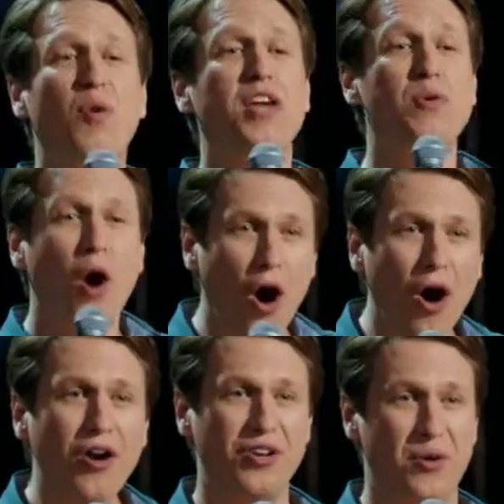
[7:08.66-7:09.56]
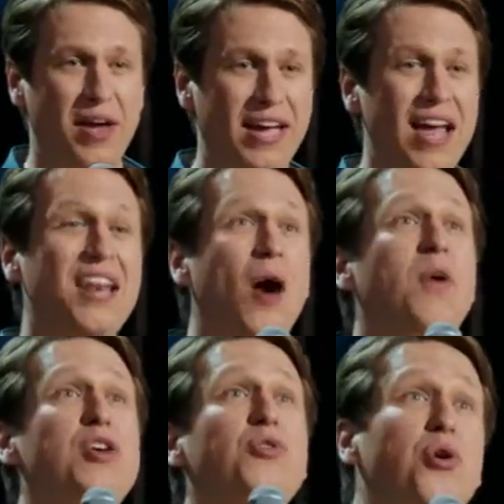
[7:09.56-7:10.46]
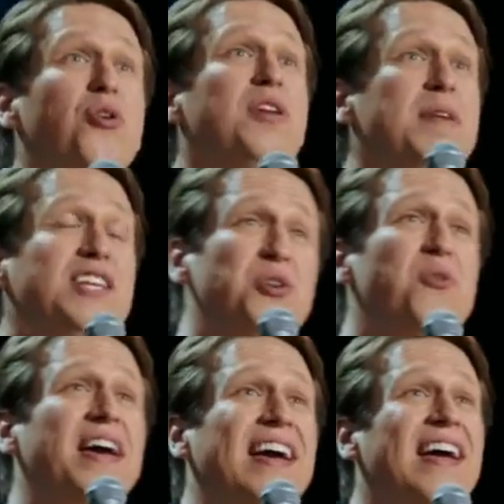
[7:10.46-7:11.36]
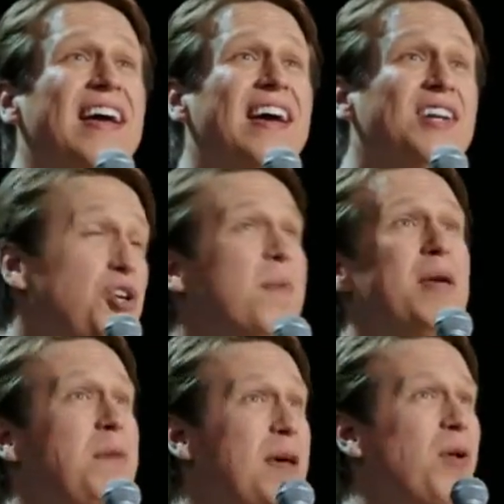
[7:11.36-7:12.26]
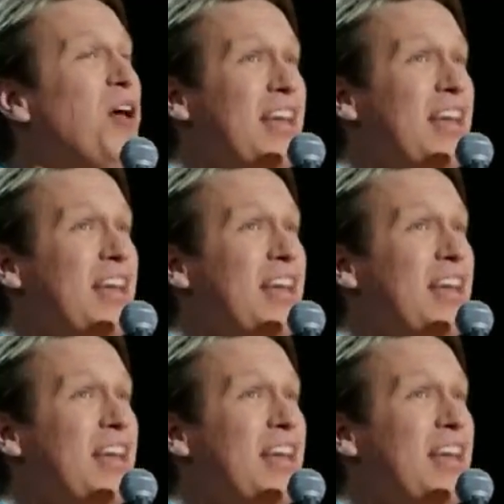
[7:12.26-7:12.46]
you are doing, not what you could be doing. Too many people,